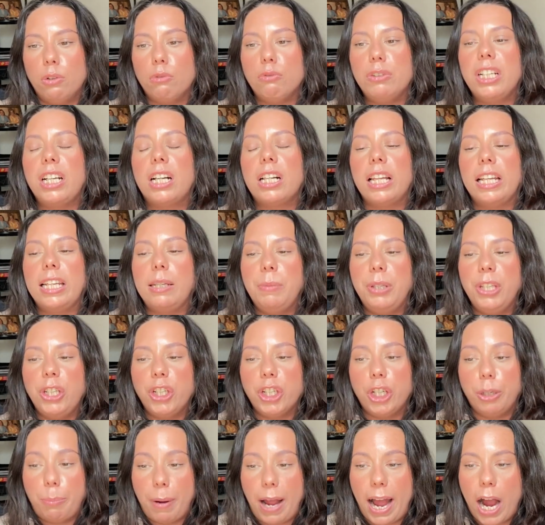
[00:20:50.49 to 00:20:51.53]
Reclaiming
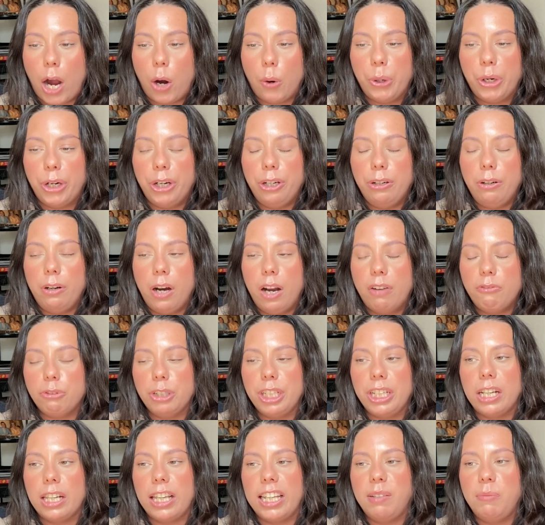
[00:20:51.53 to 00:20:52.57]
your power,
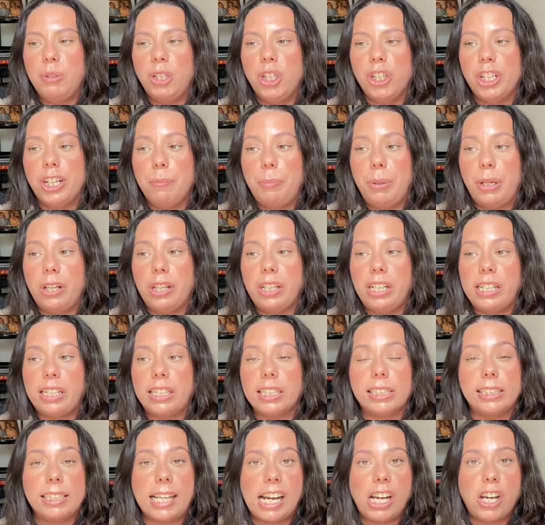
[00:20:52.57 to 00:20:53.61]
reclaiming your ability
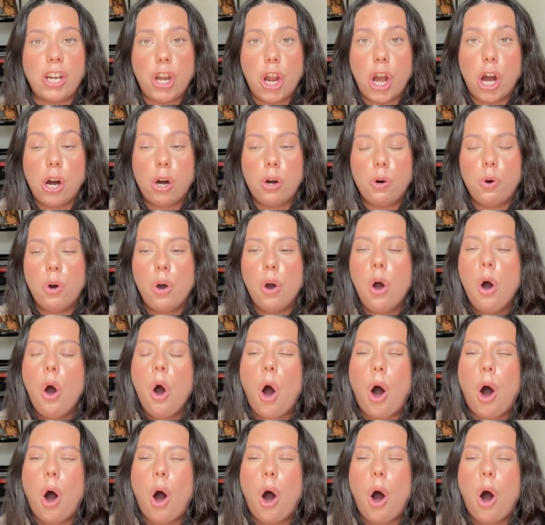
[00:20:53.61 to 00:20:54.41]
to say no.